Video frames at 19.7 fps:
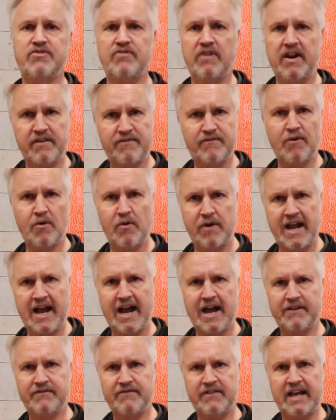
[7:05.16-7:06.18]
is around
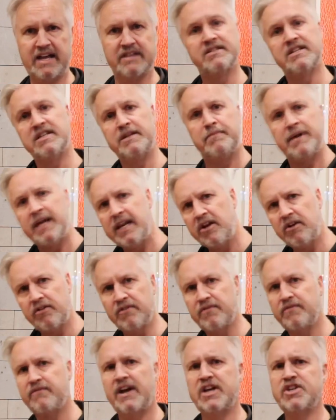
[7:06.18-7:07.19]
$4,500, depending on
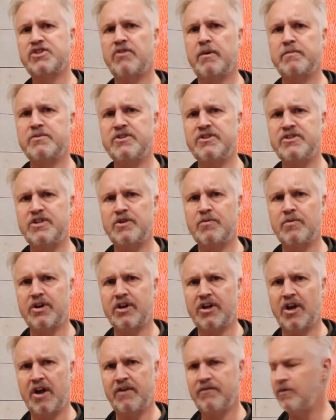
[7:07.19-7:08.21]
the fascia options you
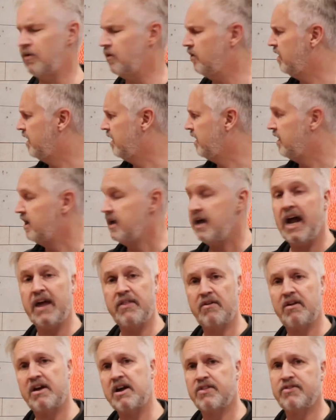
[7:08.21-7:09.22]
want to go for.
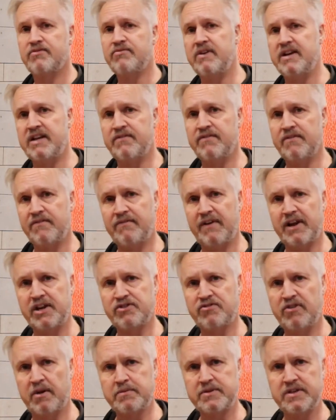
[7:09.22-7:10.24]
And there are 3 different
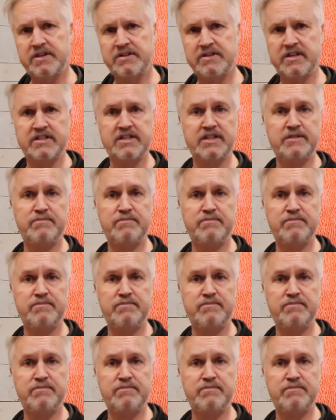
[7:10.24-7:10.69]
fascia options. There's